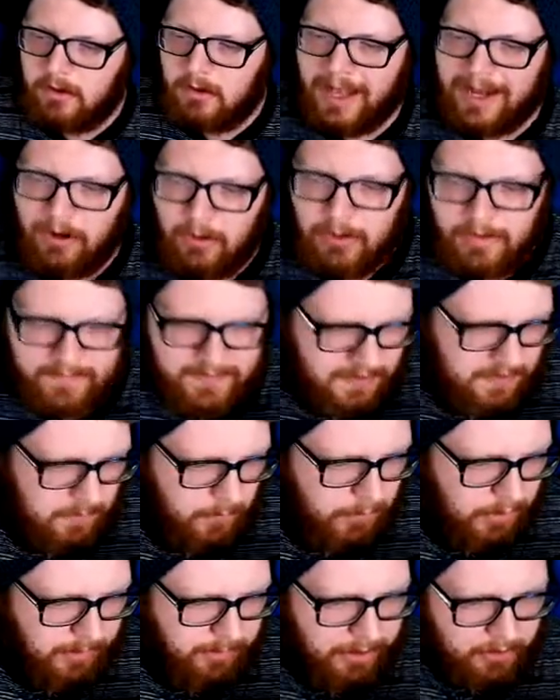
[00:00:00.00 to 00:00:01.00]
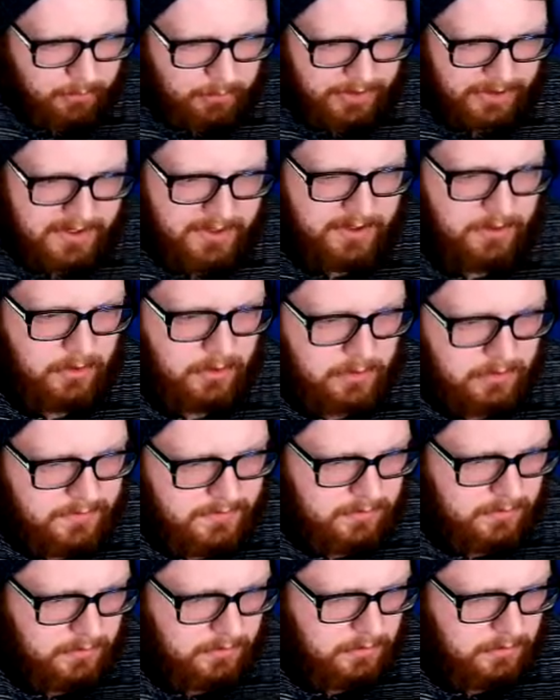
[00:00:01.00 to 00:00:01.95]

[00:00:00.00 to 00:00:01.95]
I don't even think the Brick Break would have killed.